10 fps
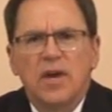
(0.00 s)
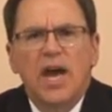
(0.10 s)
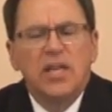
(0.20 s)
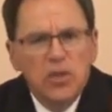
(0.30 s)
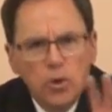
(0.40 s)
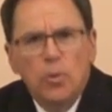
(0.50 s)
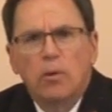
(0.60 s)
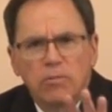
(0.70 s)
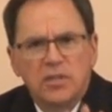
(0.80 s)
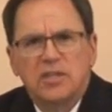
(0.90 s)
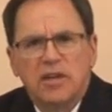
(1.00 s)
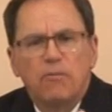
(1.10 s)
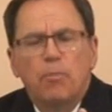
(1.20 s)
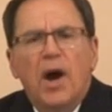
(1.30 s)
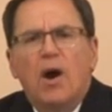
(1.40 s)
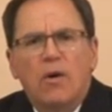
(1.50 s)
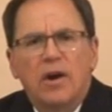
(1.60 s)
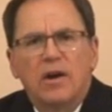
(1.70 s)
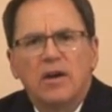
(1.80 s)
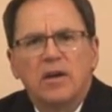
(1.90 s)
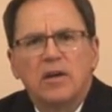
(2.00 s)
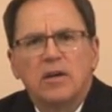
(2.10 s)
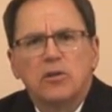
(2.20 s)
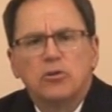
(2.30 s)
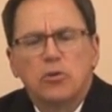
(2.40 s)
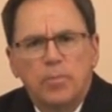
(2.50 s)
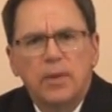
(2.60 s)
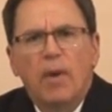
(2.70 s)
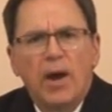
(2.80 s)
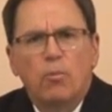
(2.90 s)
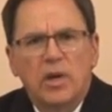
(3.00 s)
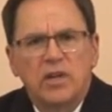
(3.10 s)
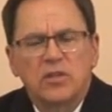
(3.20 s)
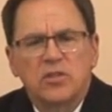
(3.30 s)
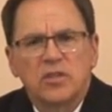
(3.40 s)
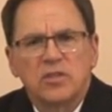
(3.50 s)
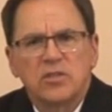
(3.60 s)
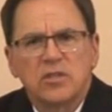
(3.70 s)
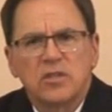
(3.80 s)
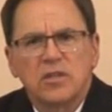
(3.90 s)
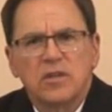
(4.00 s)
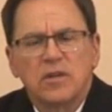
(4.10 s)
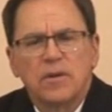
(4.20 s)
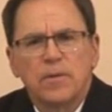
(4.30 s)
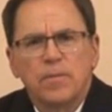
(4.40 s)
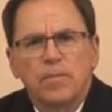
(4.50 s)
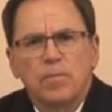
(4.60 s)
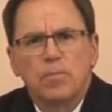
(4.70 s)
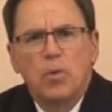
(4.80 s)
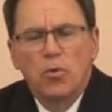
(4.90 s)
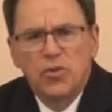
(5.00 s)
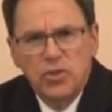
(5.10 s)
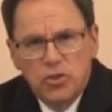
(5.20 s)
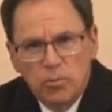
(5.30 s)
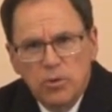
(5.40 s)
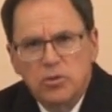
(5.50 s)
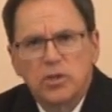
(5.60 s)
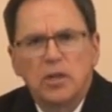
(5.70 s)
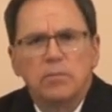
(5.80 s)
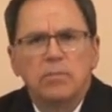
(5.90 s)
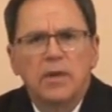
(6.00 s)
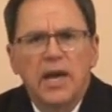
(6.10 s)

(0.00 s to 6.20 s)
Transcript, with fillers: and you will receive power to be my witnesses, both in Jerusalem